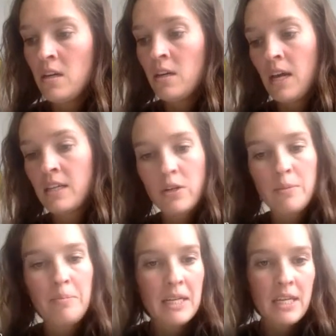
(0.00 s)
Okay, so our
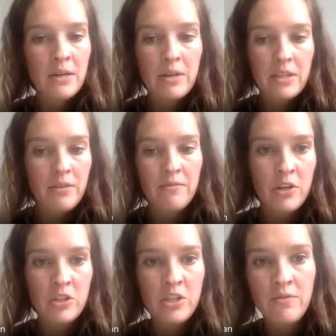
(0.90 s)
big thing with
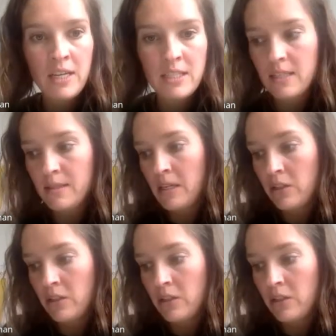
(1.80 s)
conversion rates is make